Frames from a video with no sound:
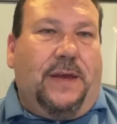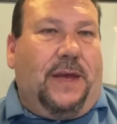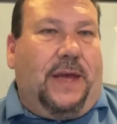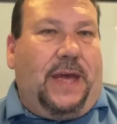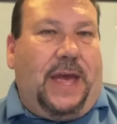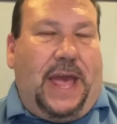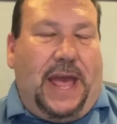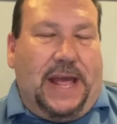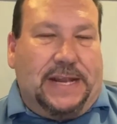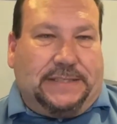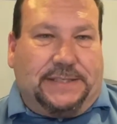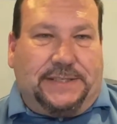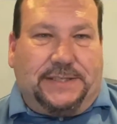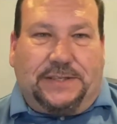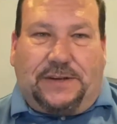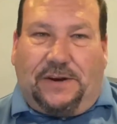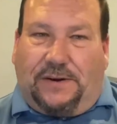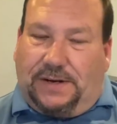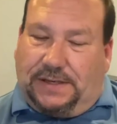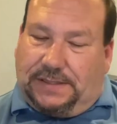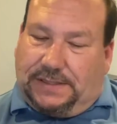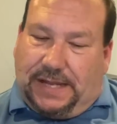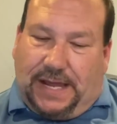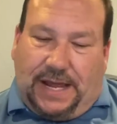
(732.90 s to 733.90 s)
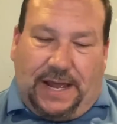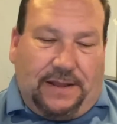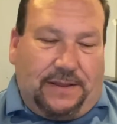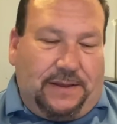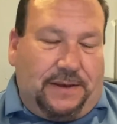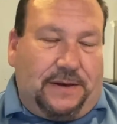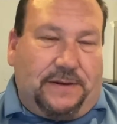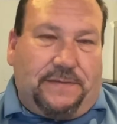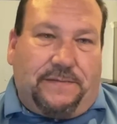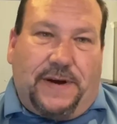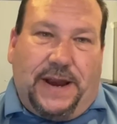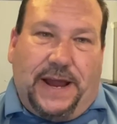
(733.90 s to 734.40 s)
and start dialing
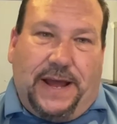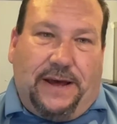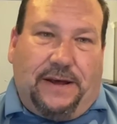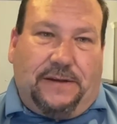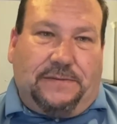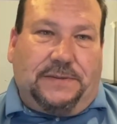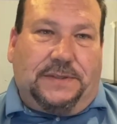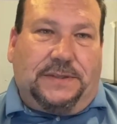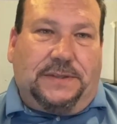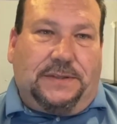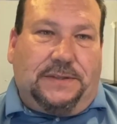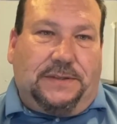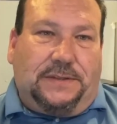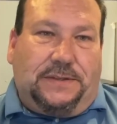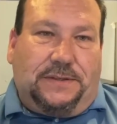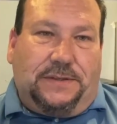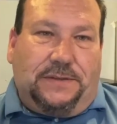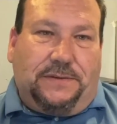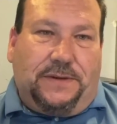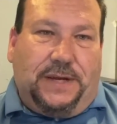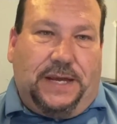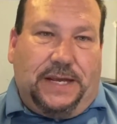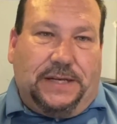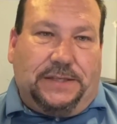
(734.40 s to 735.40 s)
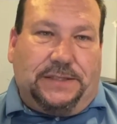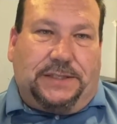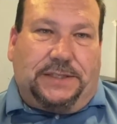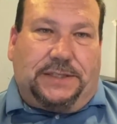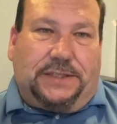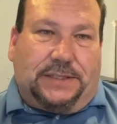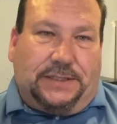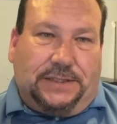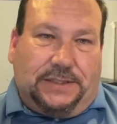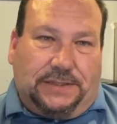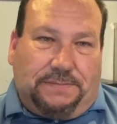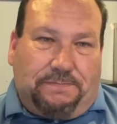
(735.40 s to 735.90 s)
around to
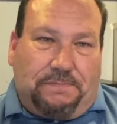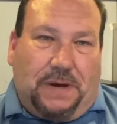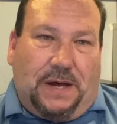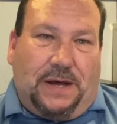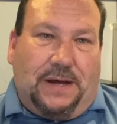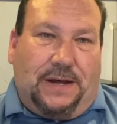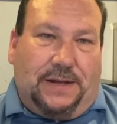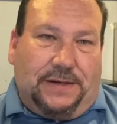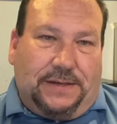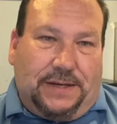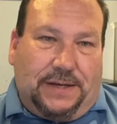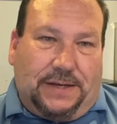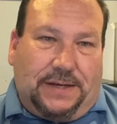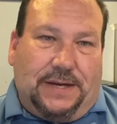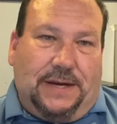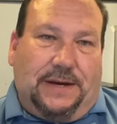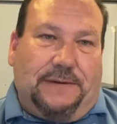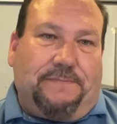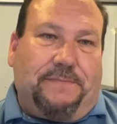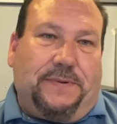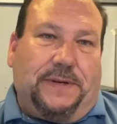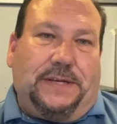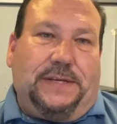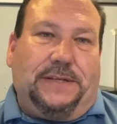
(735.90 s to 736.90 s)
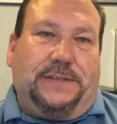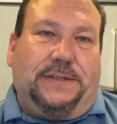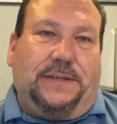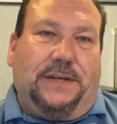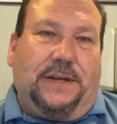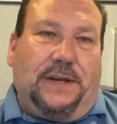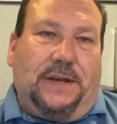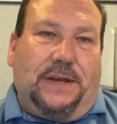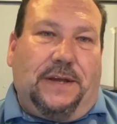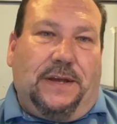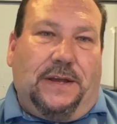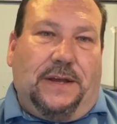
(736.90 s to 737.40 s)
insurance bond companies.
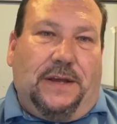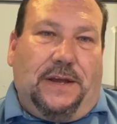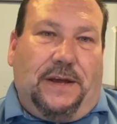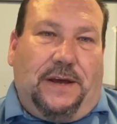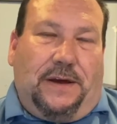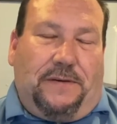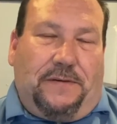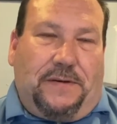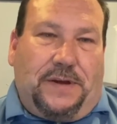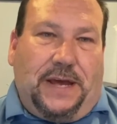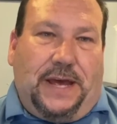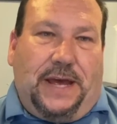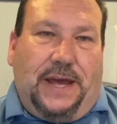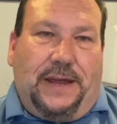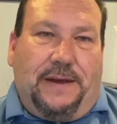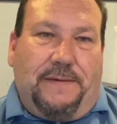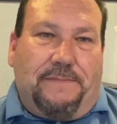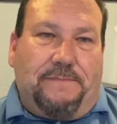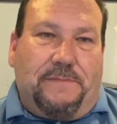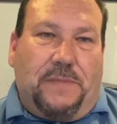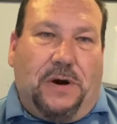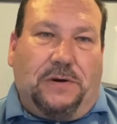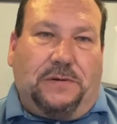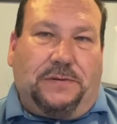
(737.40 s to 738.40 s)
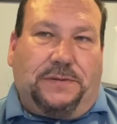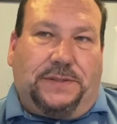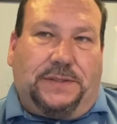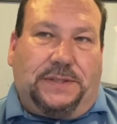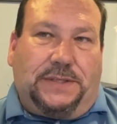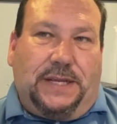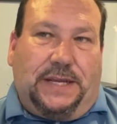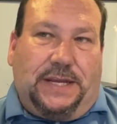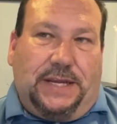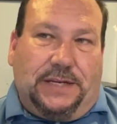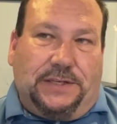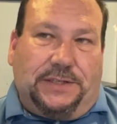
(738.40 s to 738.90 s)
Okay, most
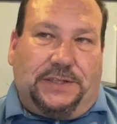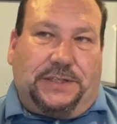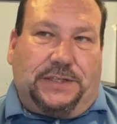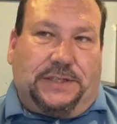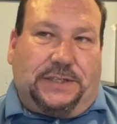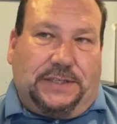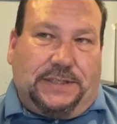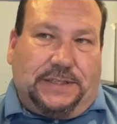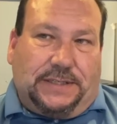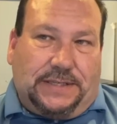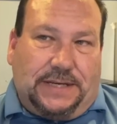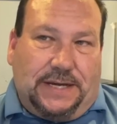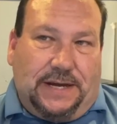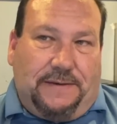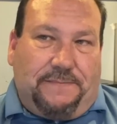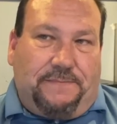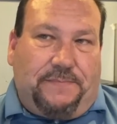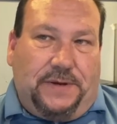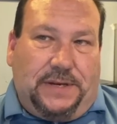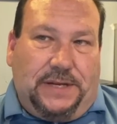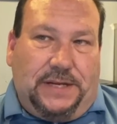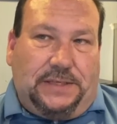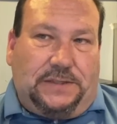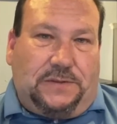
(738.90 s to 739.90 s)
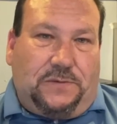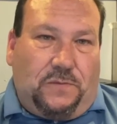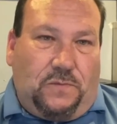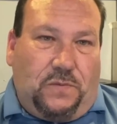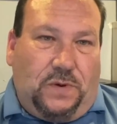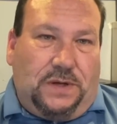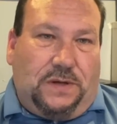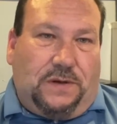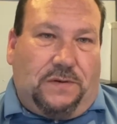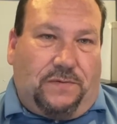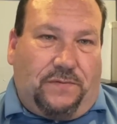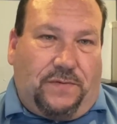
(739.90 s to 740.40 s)
insurance companies
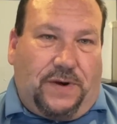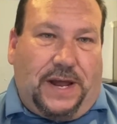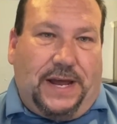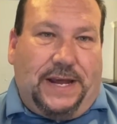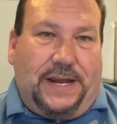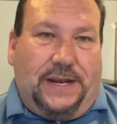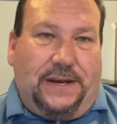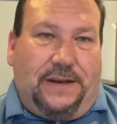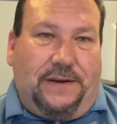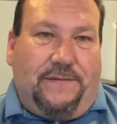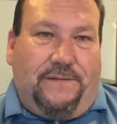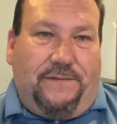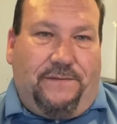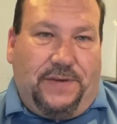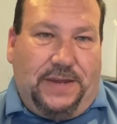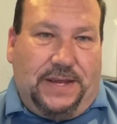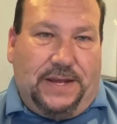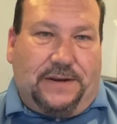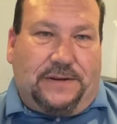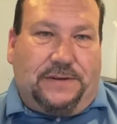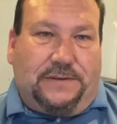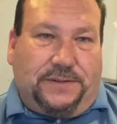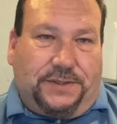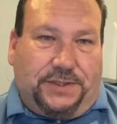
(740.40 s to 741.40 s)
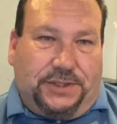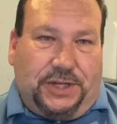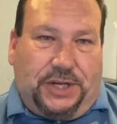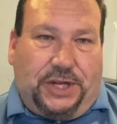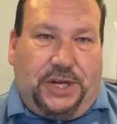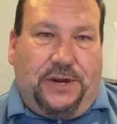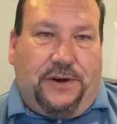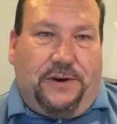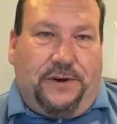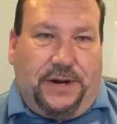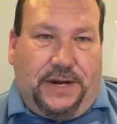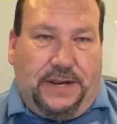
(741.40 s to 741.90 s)
will write vehicle
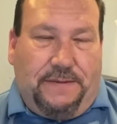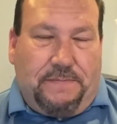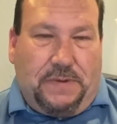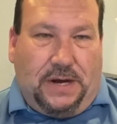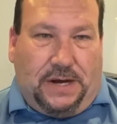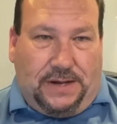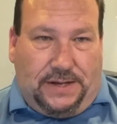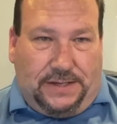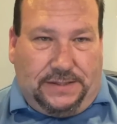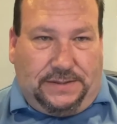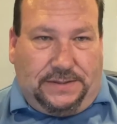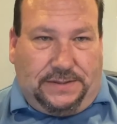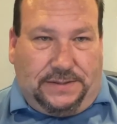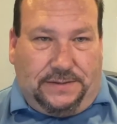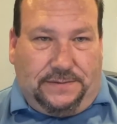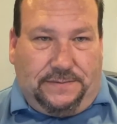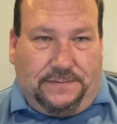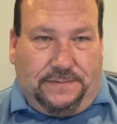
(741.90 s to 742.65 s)
security bonds,